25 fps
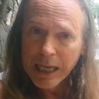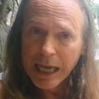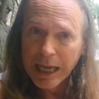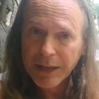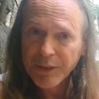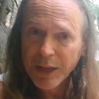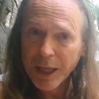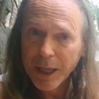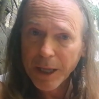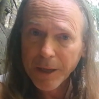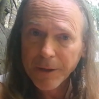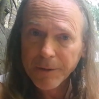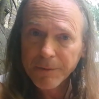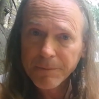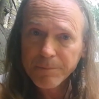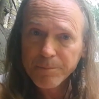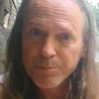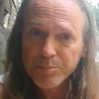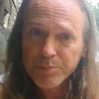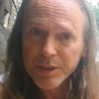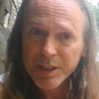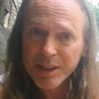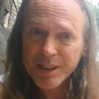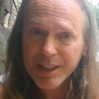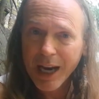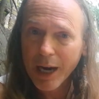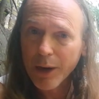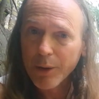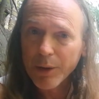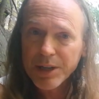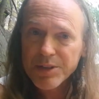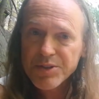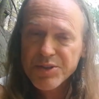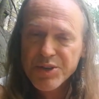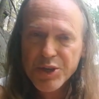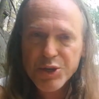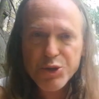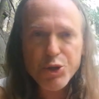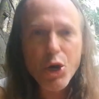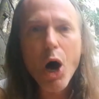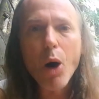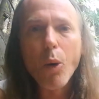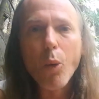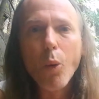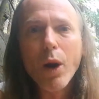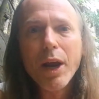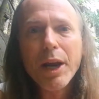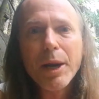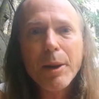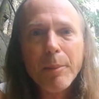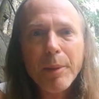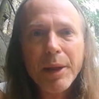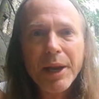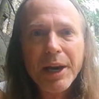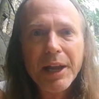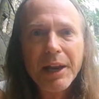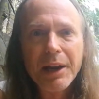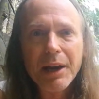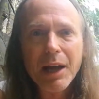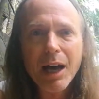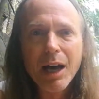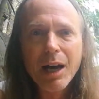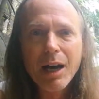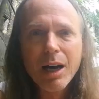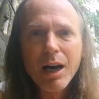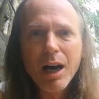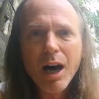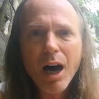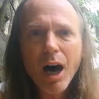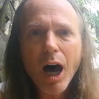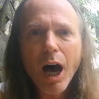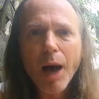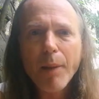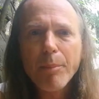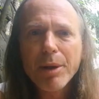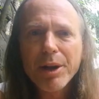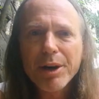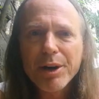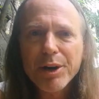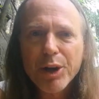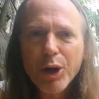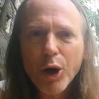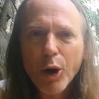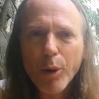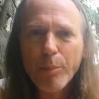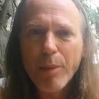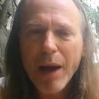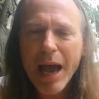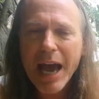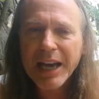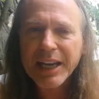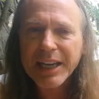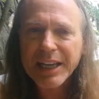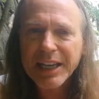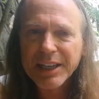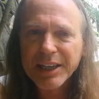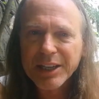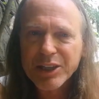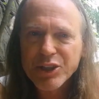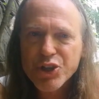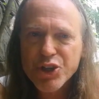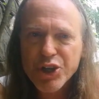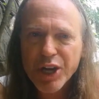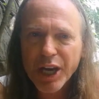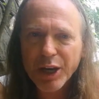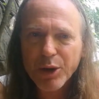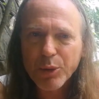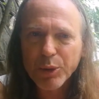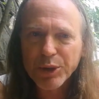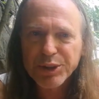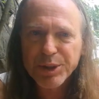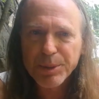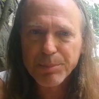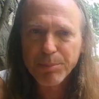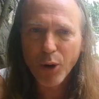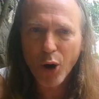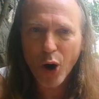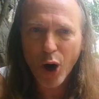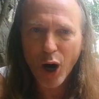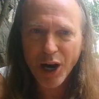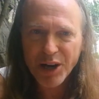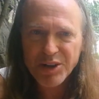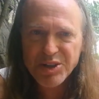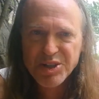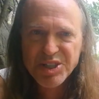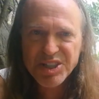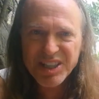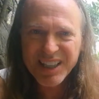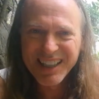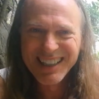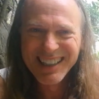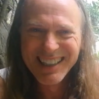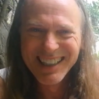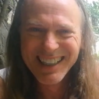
And then Chiron says, oh, wait a minute. I better go back in and check with the boss.